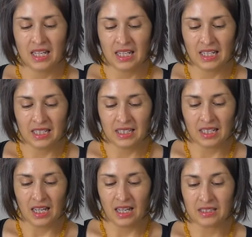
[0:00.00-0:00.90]
and
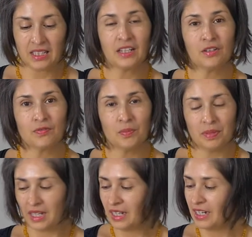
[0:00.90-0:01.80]
thank you for
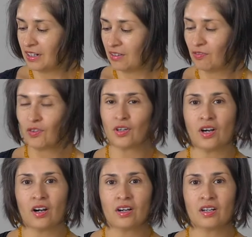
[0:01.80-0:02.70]
being here for
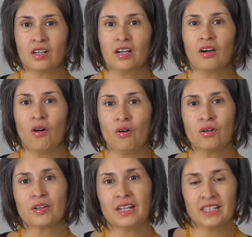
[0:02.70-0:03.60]
our whole
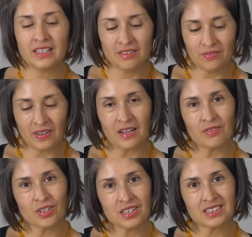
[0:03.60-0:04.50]
grain and
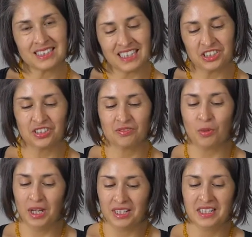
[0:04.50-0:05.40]
fiber session
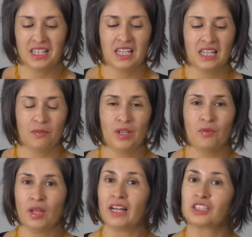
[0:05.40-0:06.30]
1. We
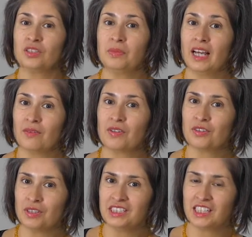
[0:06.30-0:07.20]
will actually be having
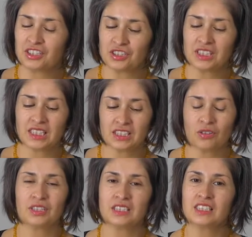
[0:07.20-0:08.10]
3 sessions, and so
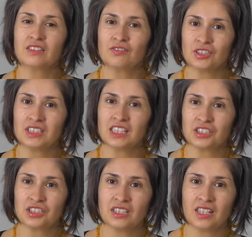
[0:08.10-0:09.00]
this is the first
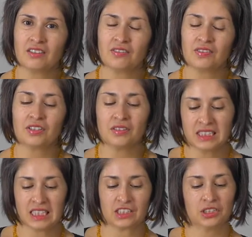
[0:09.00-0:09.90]
session of 3
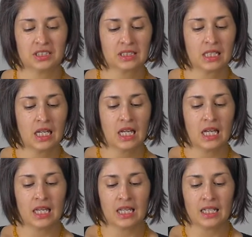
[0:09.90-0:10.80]
sessions.
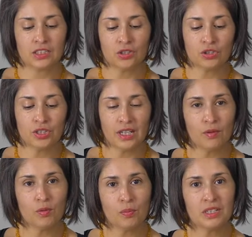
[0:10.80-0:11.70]
And so today we
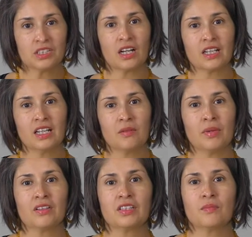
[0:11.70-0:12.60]
will be talking
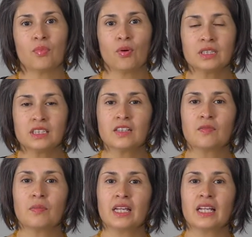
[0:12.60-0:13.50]
about the importance of
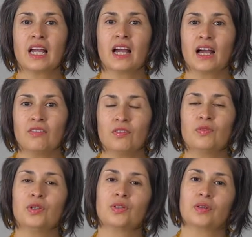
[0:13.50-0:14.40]
making half of
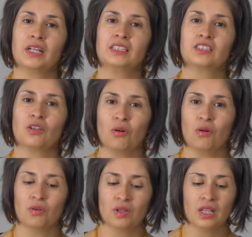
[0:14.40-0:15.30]
your grains
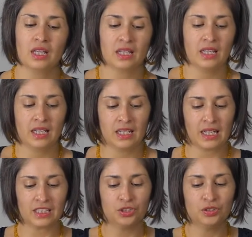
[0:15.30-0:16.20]
whole. And
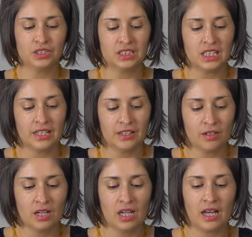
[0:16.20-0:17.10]
as you can see here,
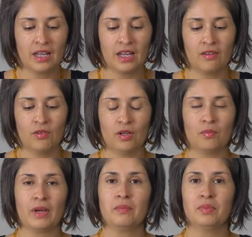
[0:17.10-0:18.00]
I have
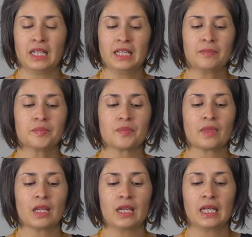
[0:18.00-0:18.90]
my plate,
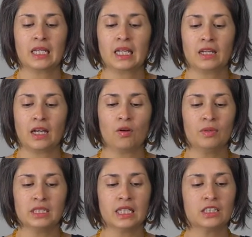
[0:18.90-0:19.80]
and I
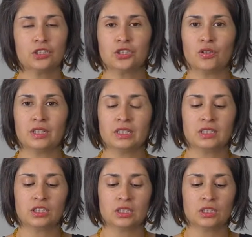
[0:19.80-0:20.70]
always like to show this
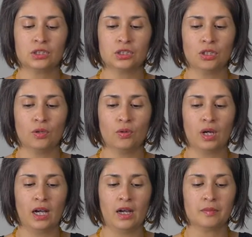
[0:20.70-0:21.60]
just to
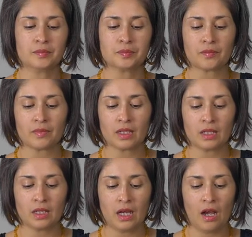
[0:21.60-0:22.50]
show
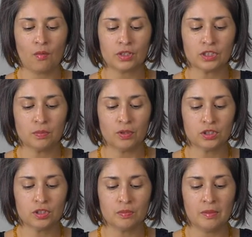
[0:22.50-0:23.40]
how we're
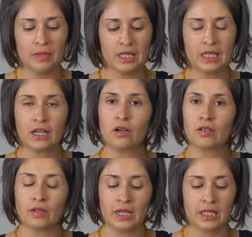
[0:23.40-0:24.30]
supposed to be making our
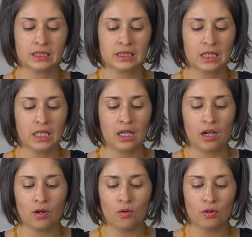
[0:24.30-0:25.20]
grains. A
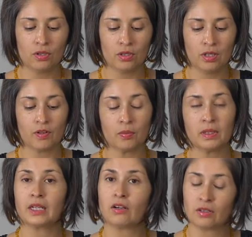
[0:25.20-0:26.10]
quarter of our
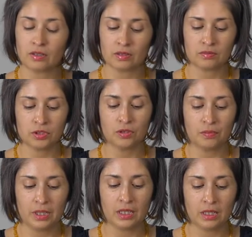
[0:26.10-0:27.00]
plate should
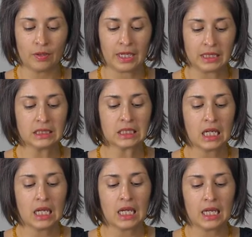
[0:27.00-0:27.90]
be grains,
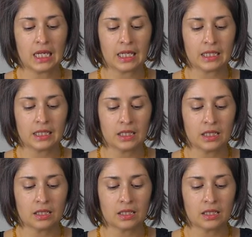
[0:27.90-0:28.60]
and